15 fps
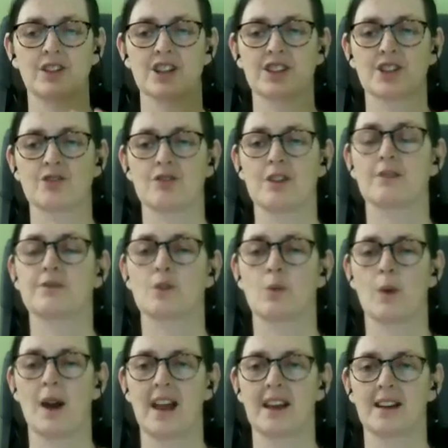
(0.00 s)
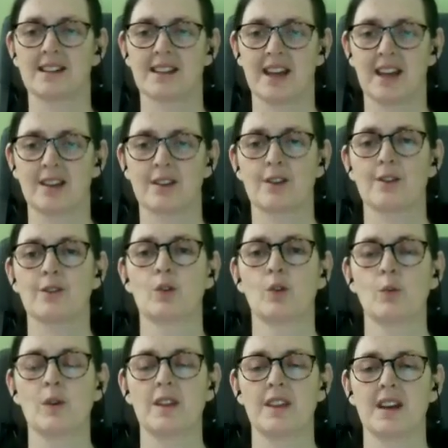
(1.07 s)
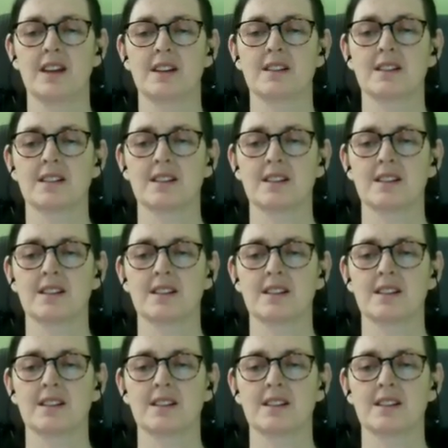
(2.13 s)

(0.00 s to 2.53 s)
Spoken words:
just drift away and take the thought with it.